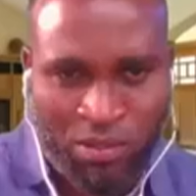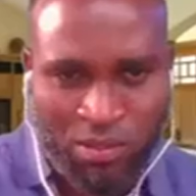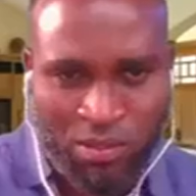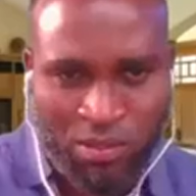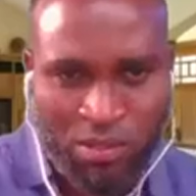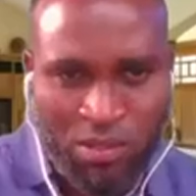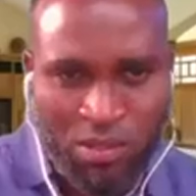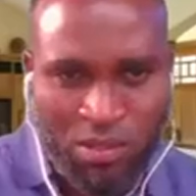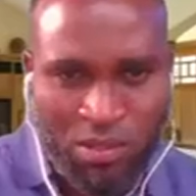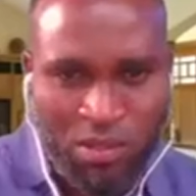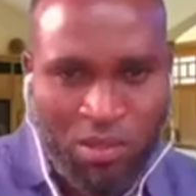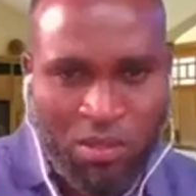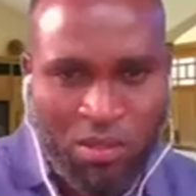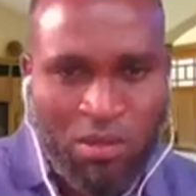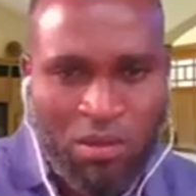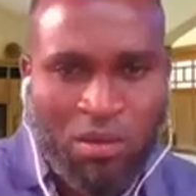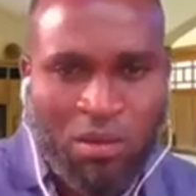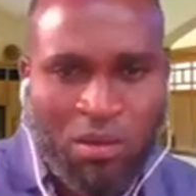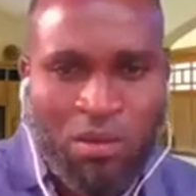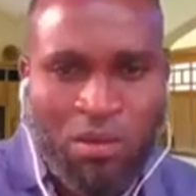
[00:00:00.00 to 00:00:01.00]
Forgive
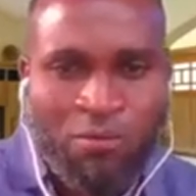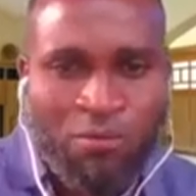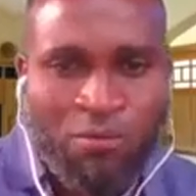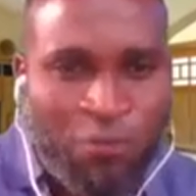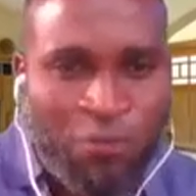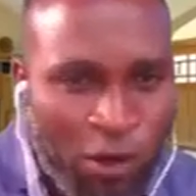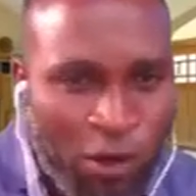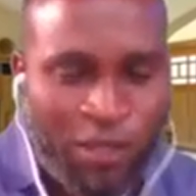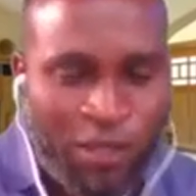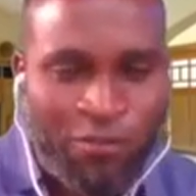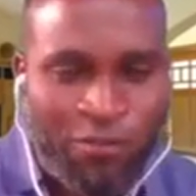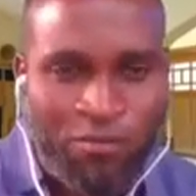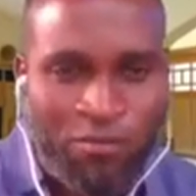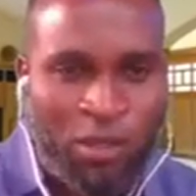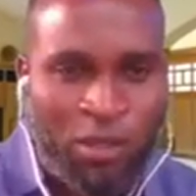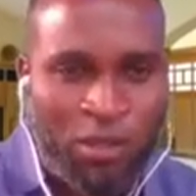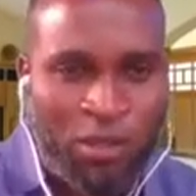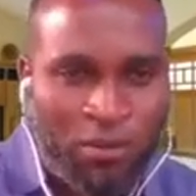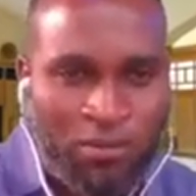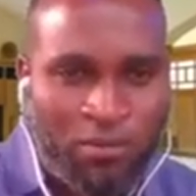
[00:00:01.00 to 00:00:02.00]
me.
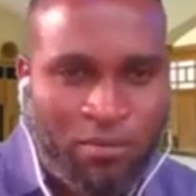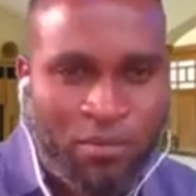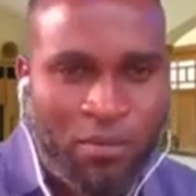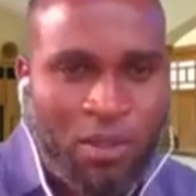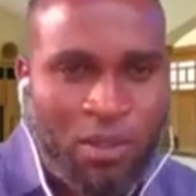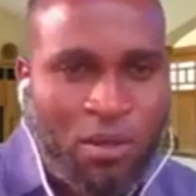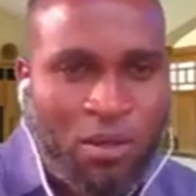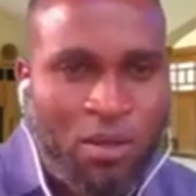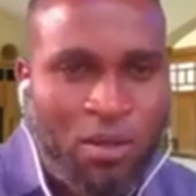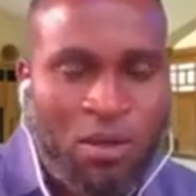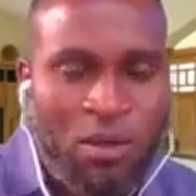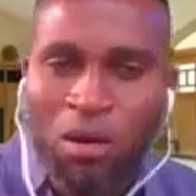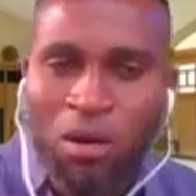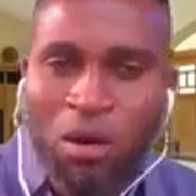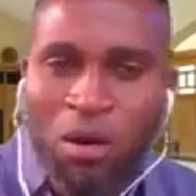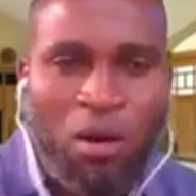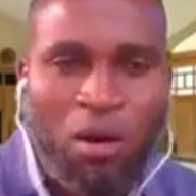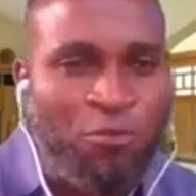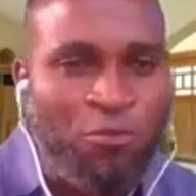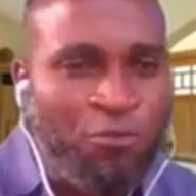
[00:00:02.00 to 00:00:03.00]
All Facebook
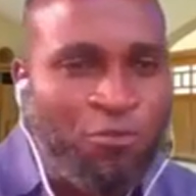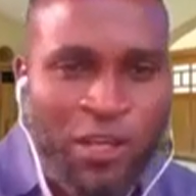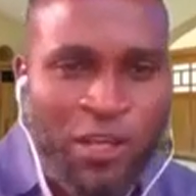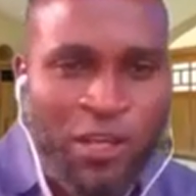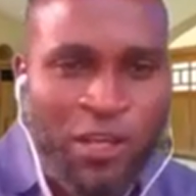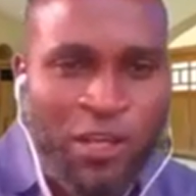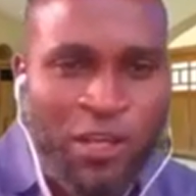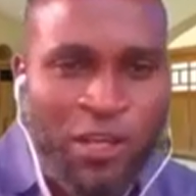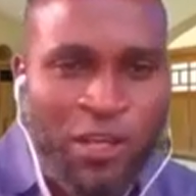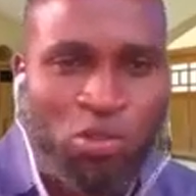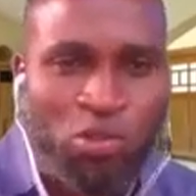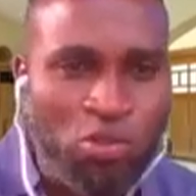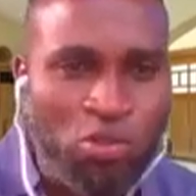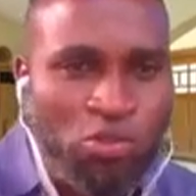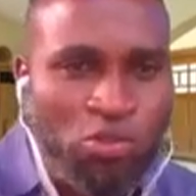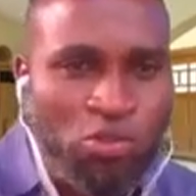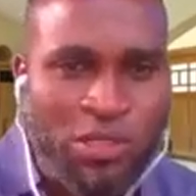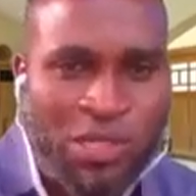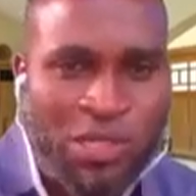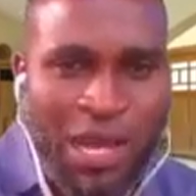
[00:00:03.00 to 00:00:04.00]
users, all
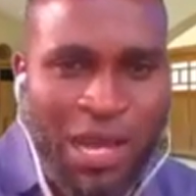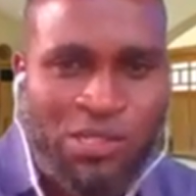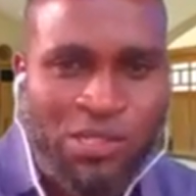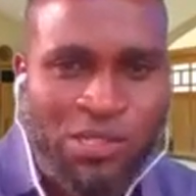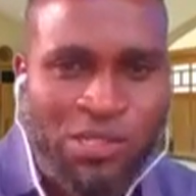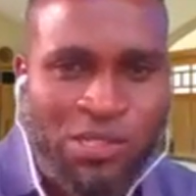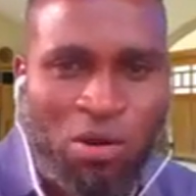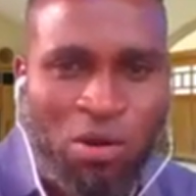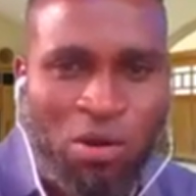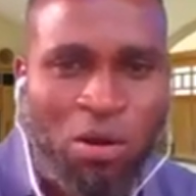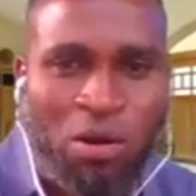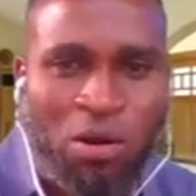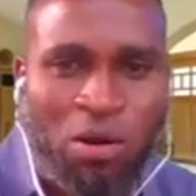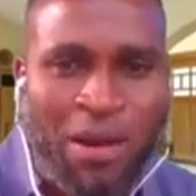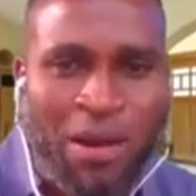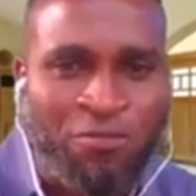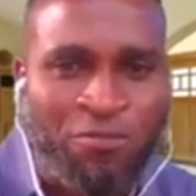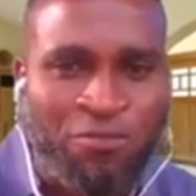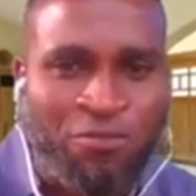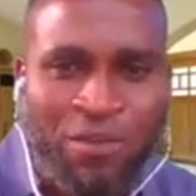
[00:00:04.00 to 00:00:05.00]
my fans
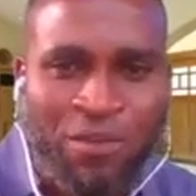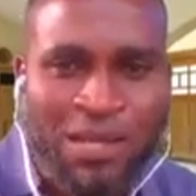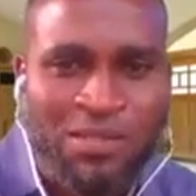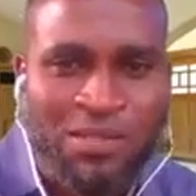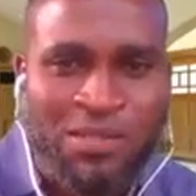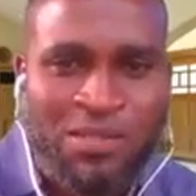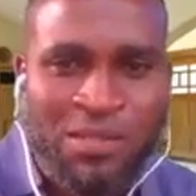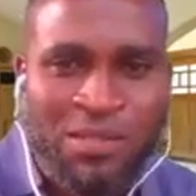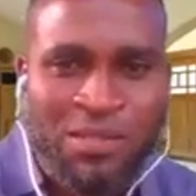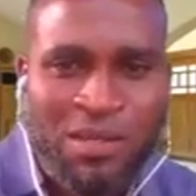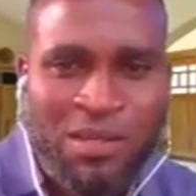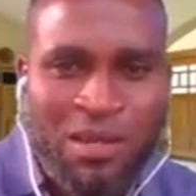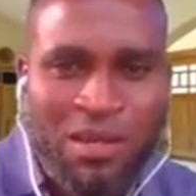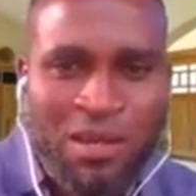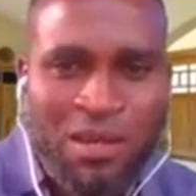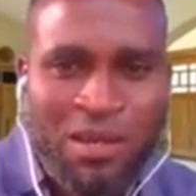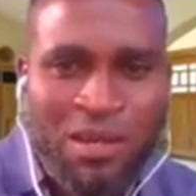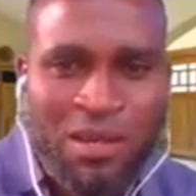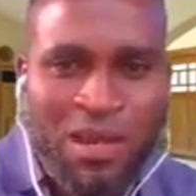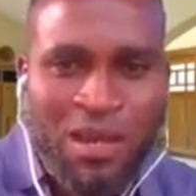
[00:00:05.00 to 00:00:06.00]

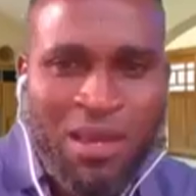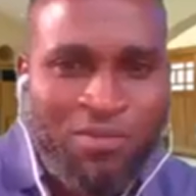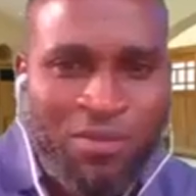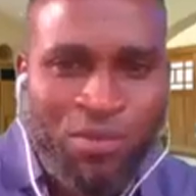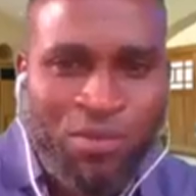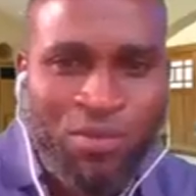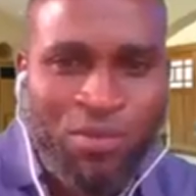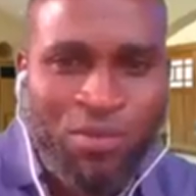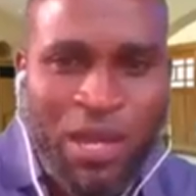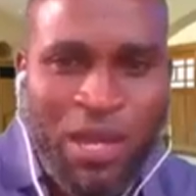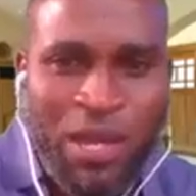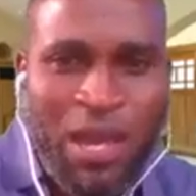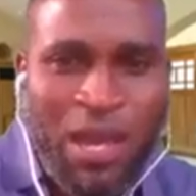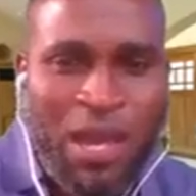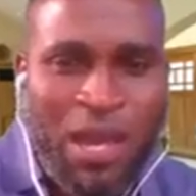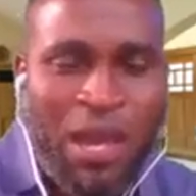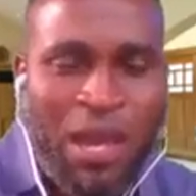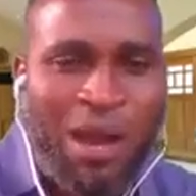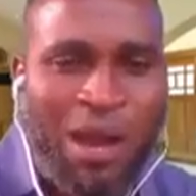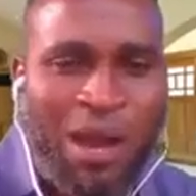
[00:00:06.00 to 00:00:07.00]
everywhere, I want to say,
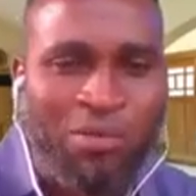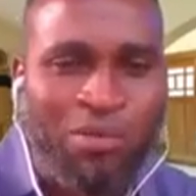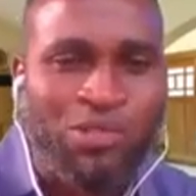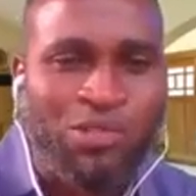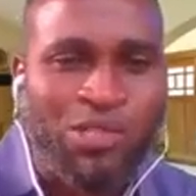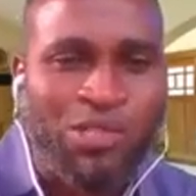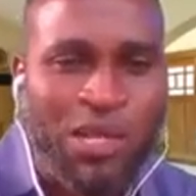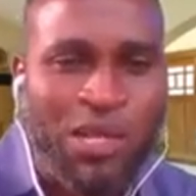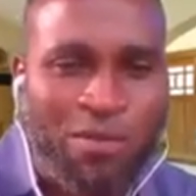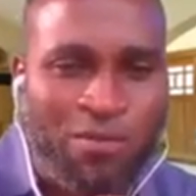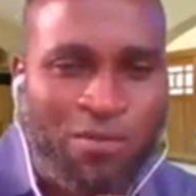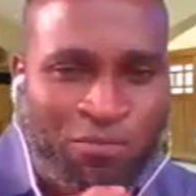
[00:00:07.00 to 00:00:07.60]
forgive me.